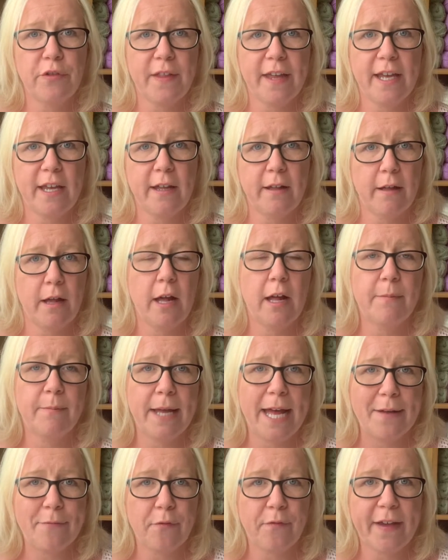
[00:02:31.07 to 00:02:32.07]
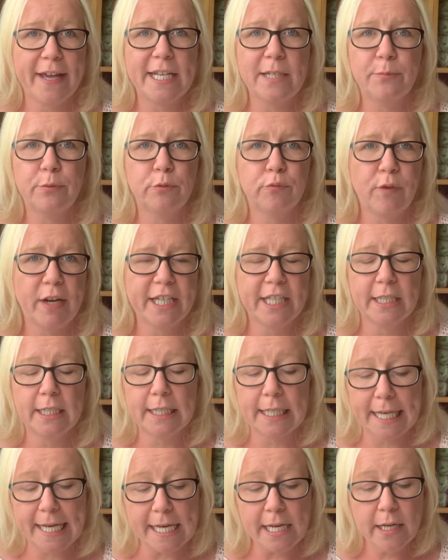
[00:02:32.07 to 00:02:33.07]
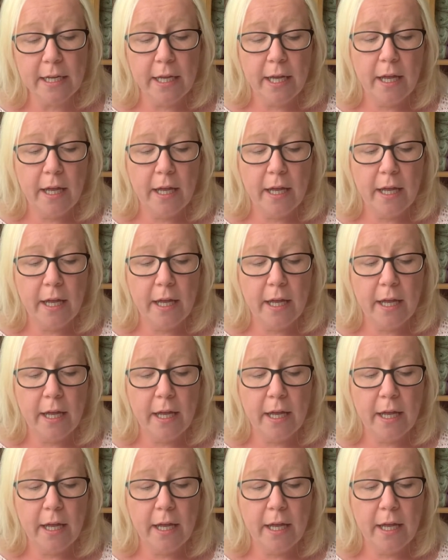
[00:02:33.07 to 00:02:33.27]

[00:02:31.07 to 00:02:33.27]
they have available regularly.